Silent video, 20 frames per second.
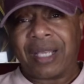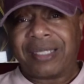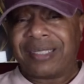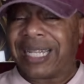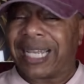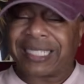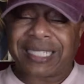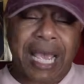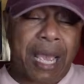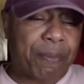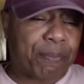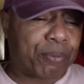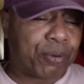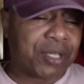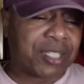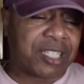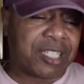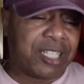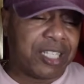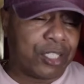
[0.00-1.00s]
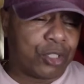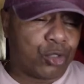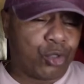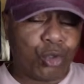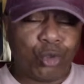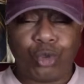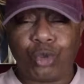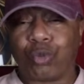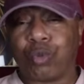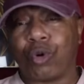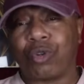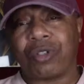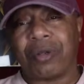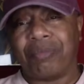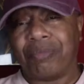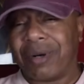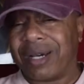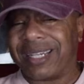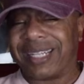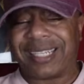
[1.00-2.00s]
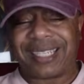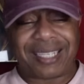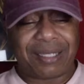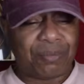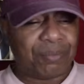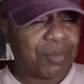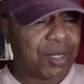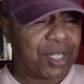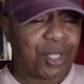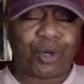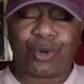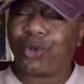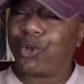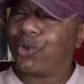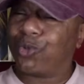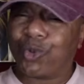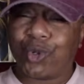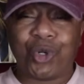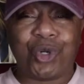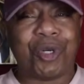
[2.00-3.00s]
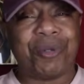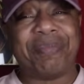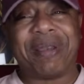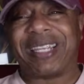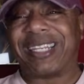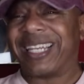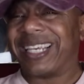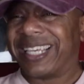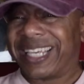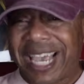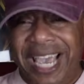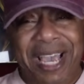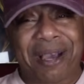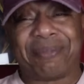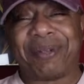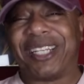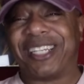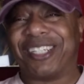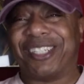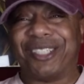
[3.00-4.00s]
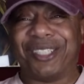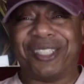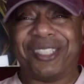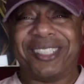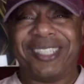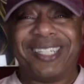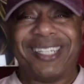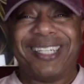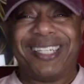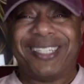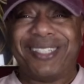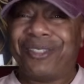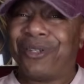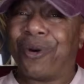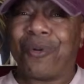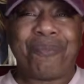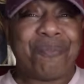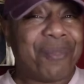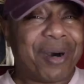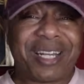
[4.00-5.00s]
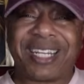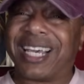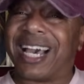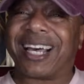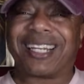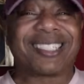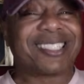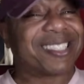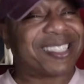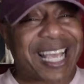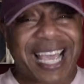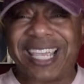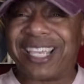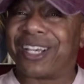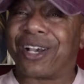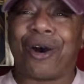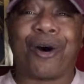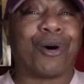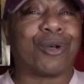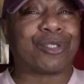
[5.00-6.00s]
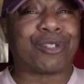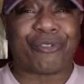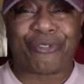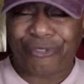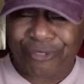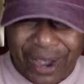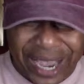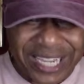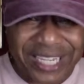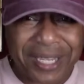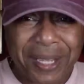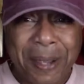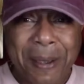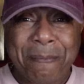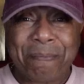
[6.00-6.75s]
That's how prison is. Dudes want the money. Money on the wood make the gambling good. You know, money out of sight cause a fight.